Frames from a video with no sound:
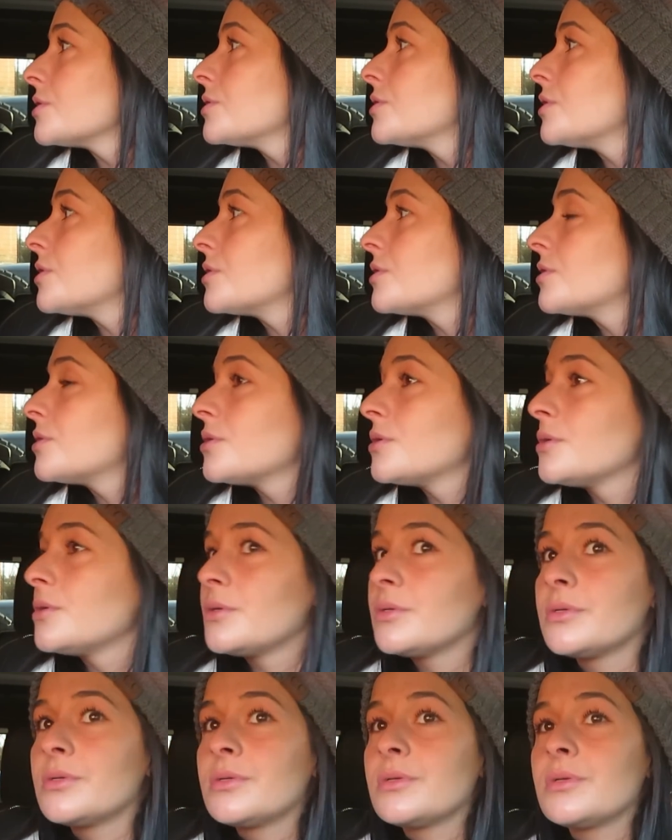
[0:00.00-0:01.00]

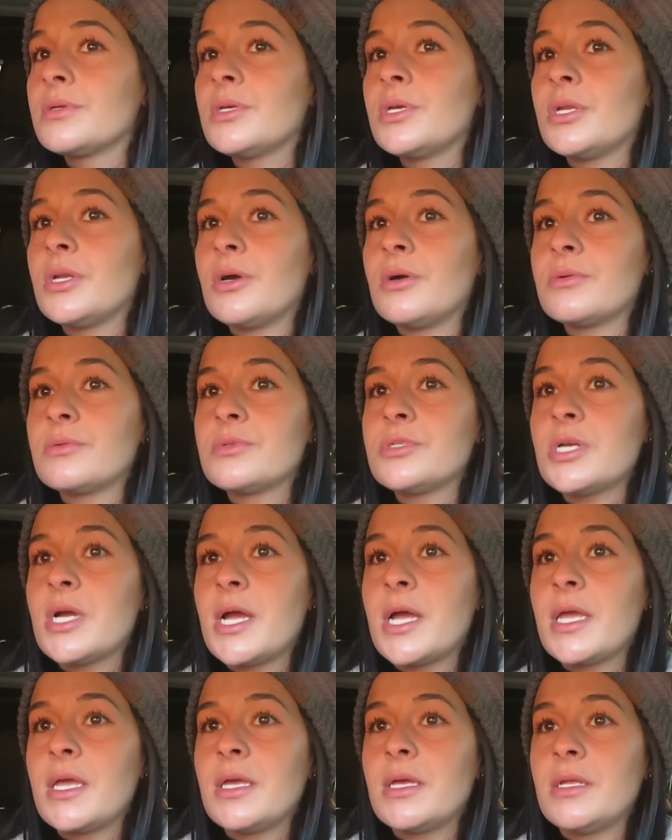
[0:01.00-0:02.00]
you know,
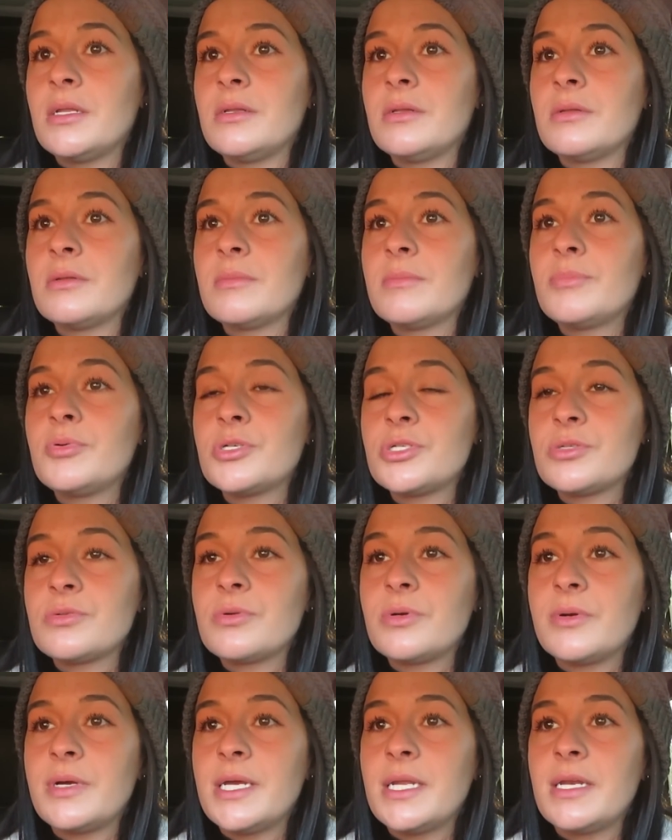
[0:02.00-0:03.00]
try and push
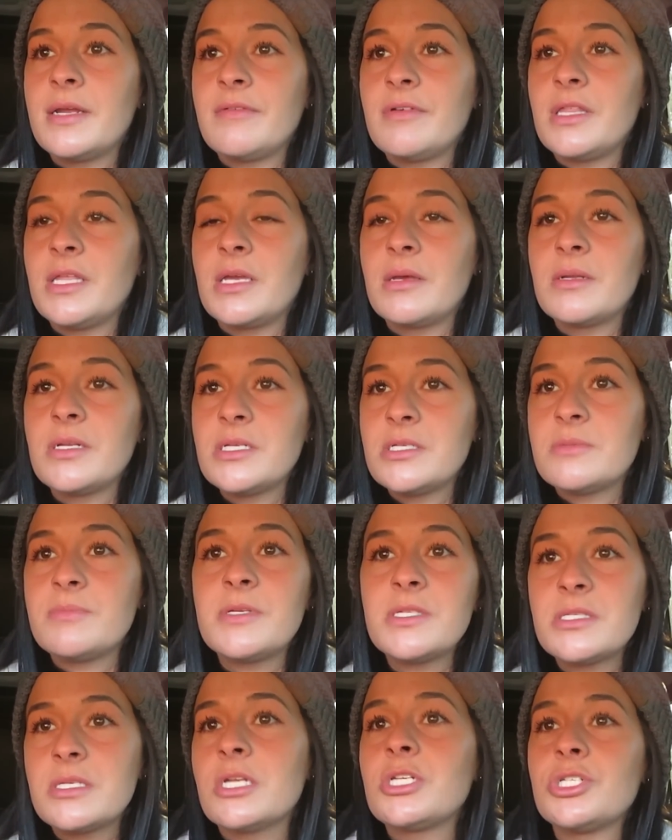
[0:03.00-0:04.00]
through it and everything. And he's
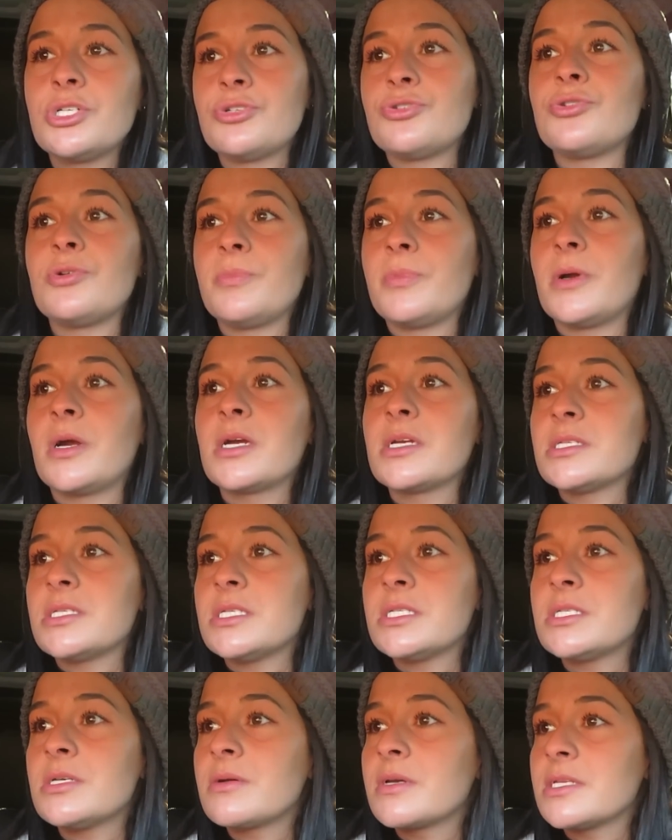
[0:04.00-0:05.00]
been such a trooper because
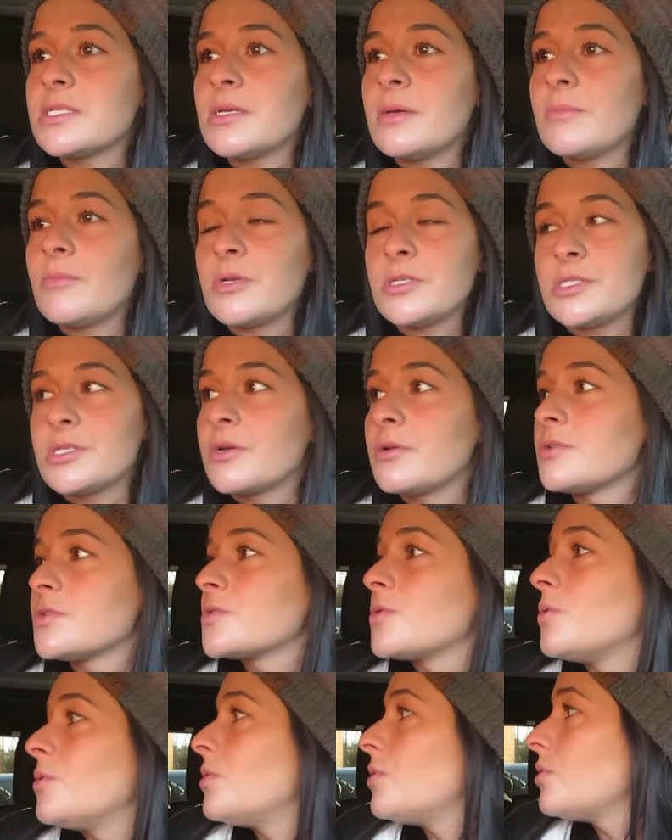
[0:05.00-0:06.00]
he still gets up and wants to go to
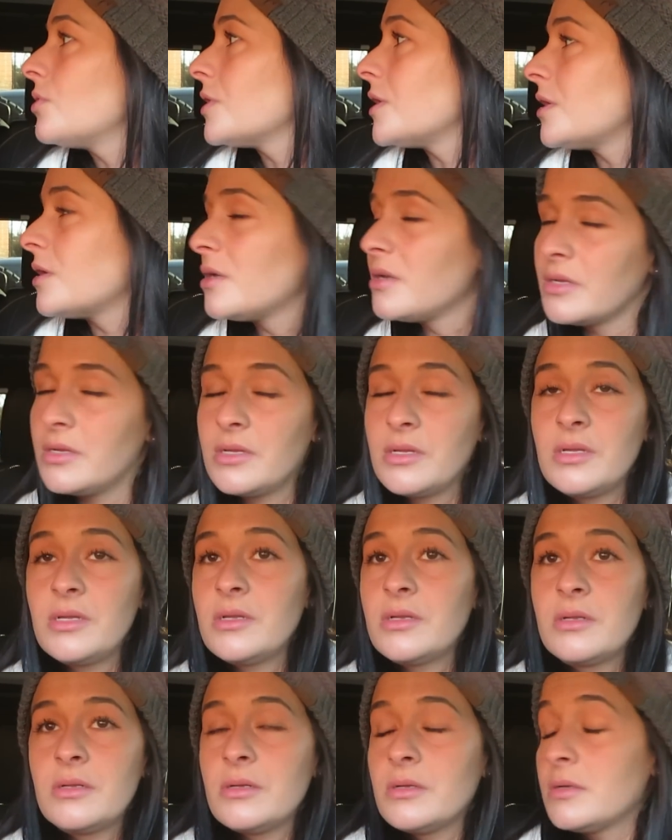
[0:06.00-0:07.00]
school. And
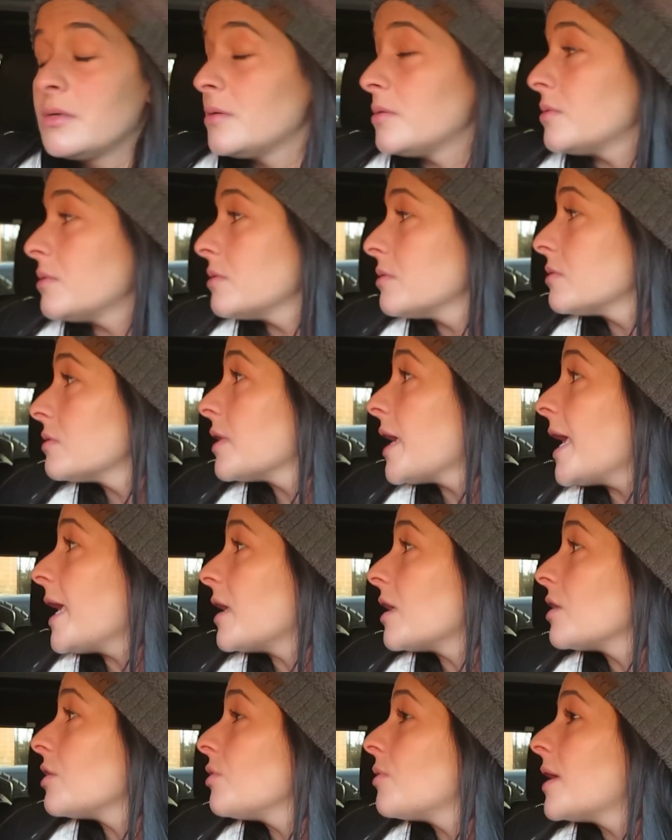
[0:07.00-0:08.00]

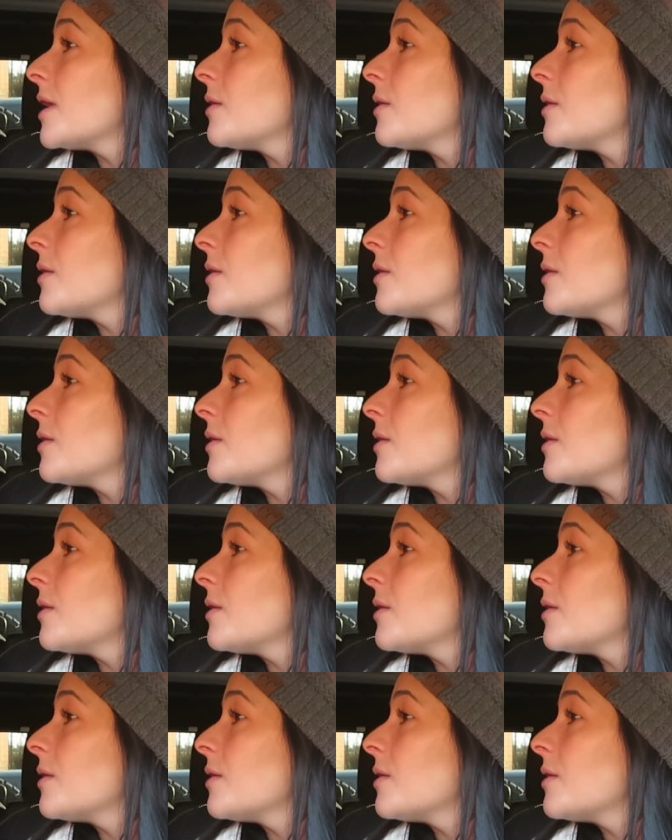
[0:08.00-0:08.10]
hey, you